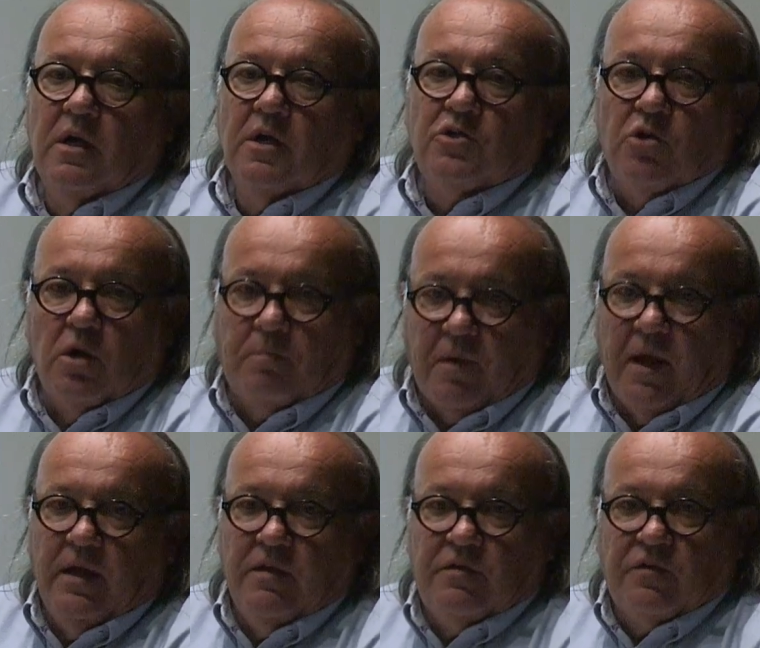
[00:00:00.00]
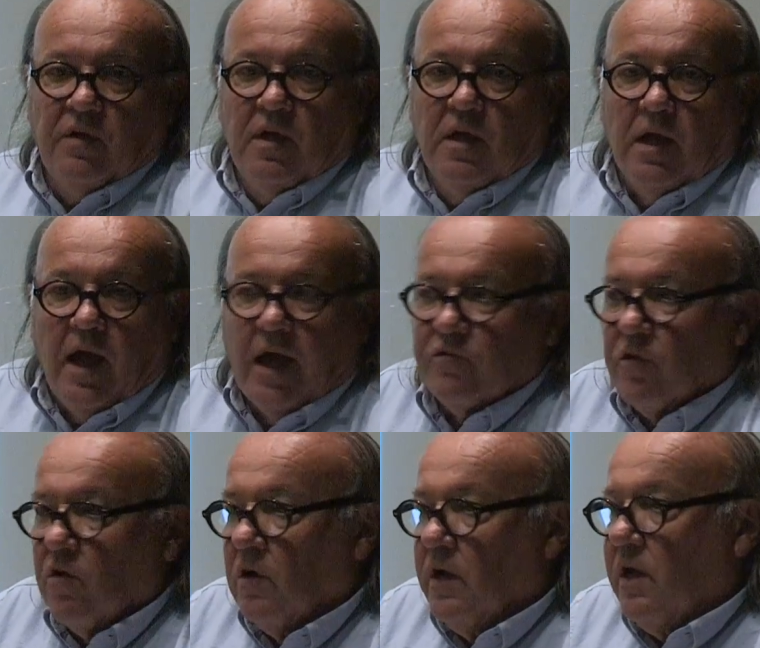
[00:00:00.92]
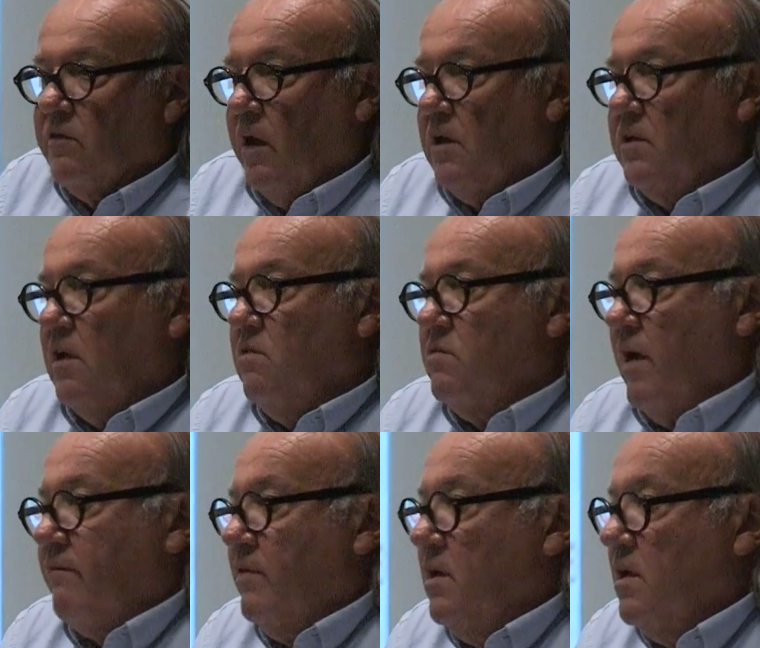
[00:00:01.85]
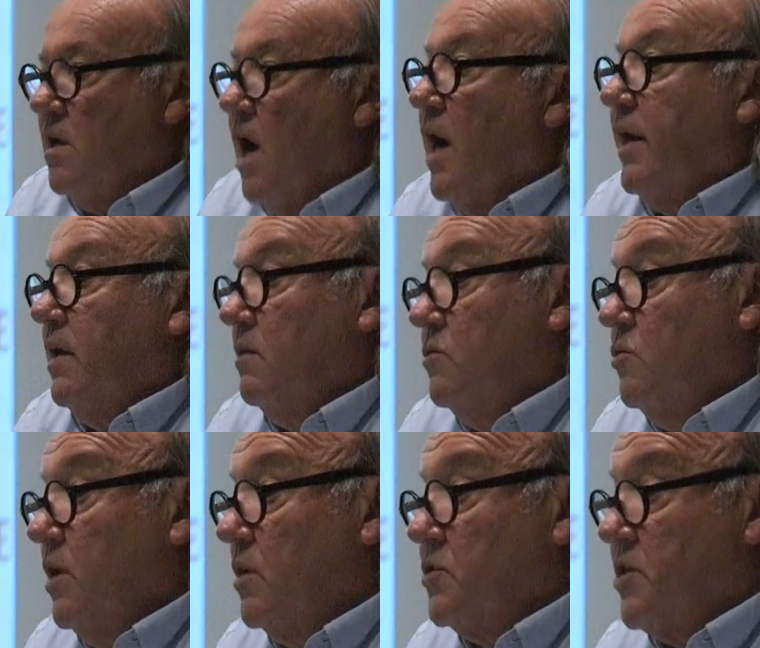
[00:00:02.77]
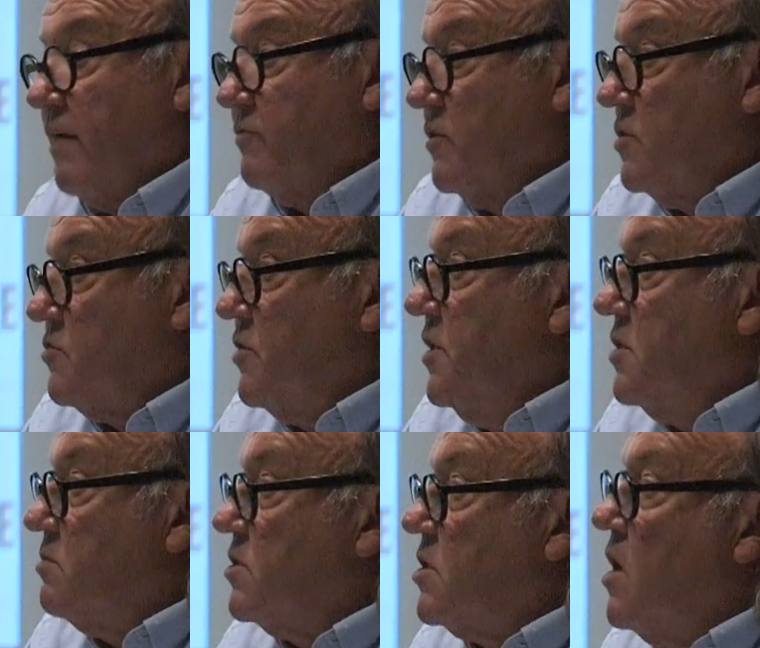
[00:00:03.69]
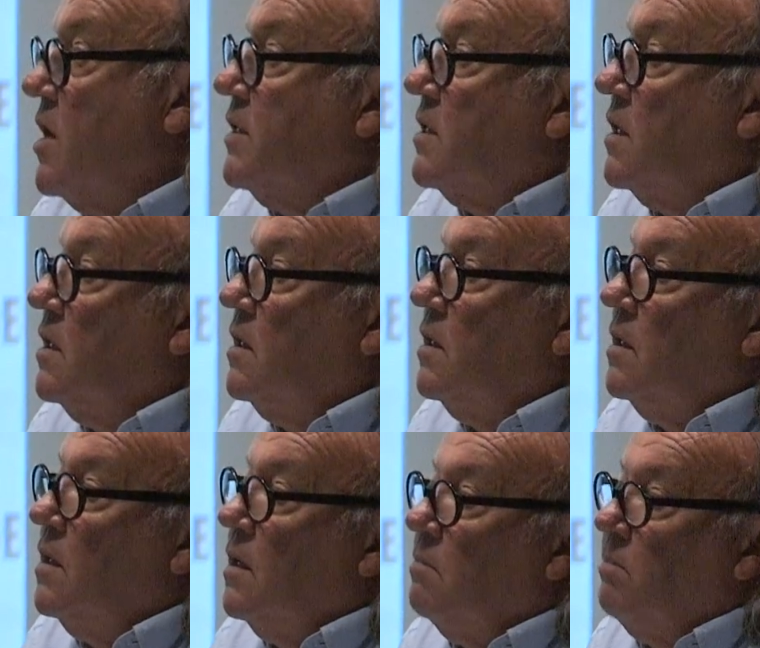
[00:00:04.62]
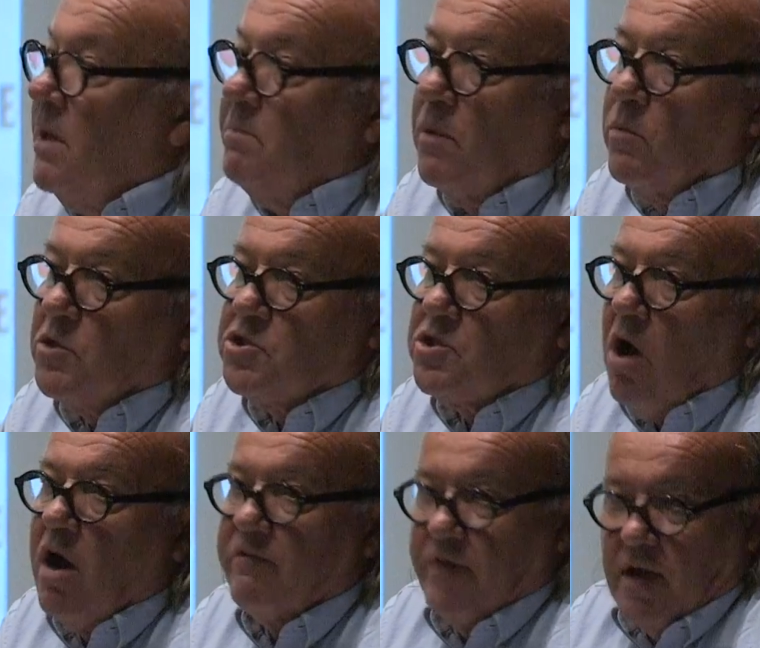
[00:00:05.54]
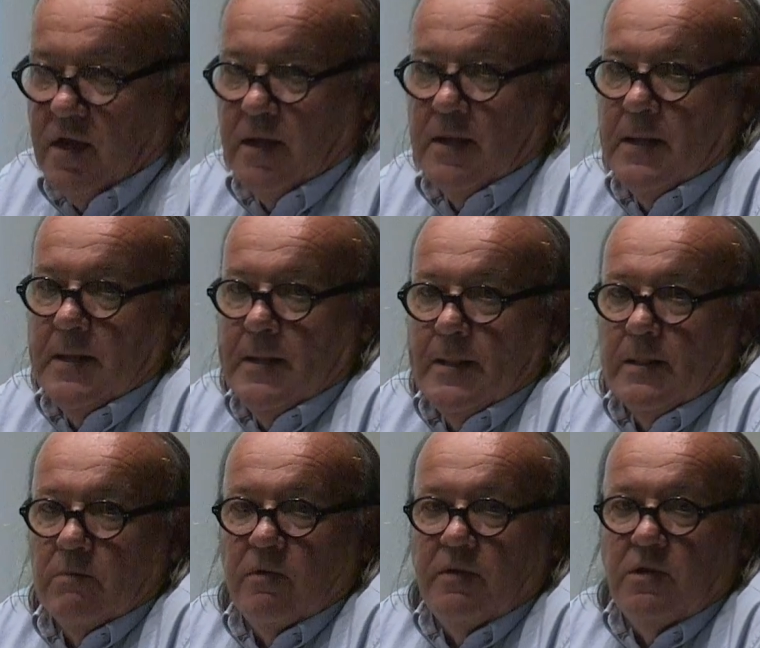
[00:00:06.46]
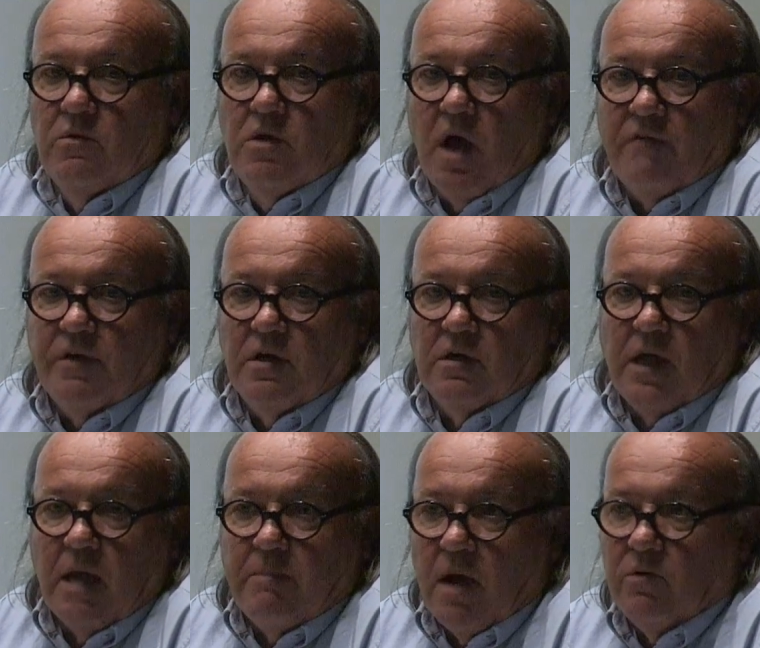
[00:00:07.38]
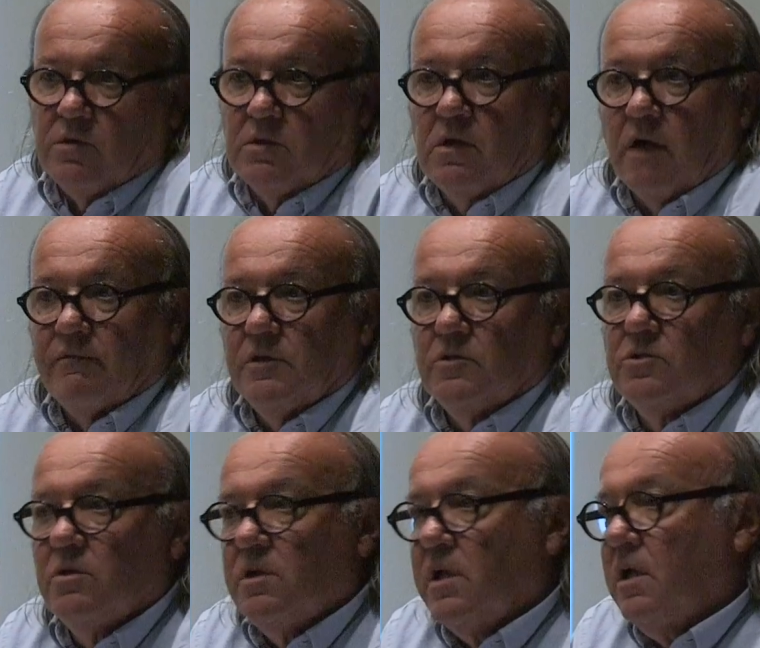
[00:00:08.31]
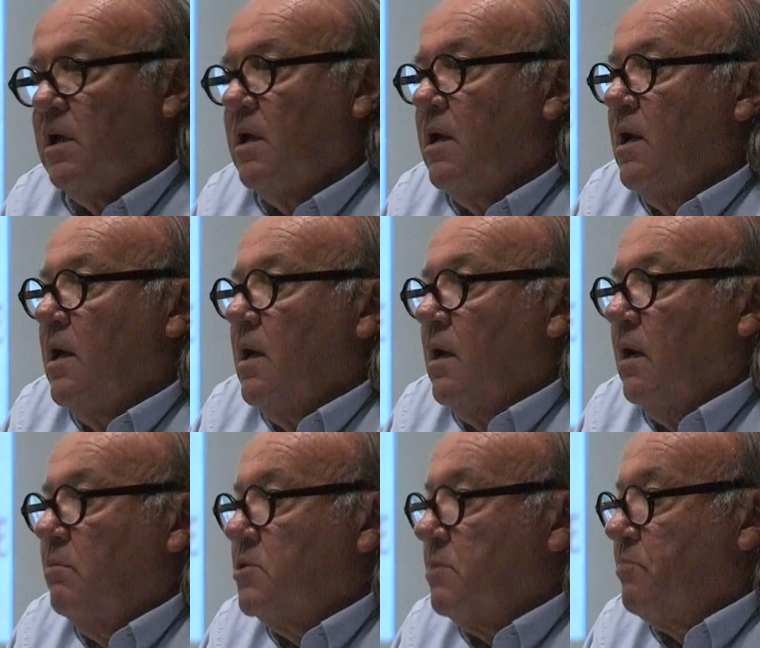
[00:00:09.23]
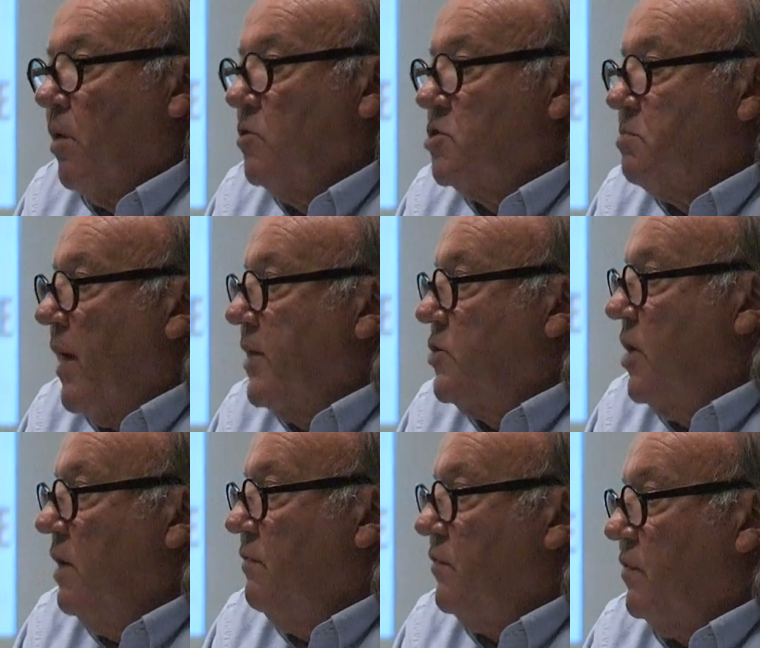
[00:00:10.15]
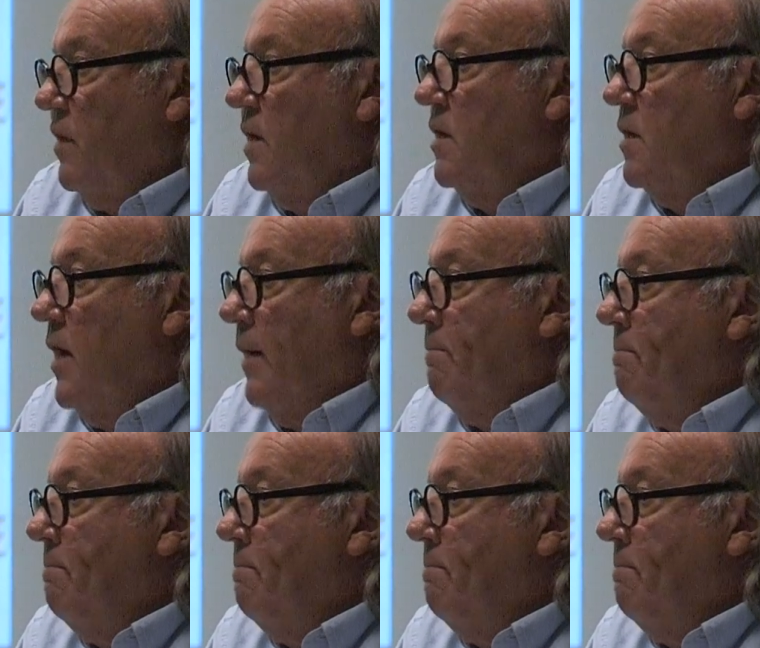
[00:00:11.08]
took place as early as 1879, two years after the treaties were signed. People were starving. When the new governor came out, Governor Dewdney, he was approached by chiefs in uh,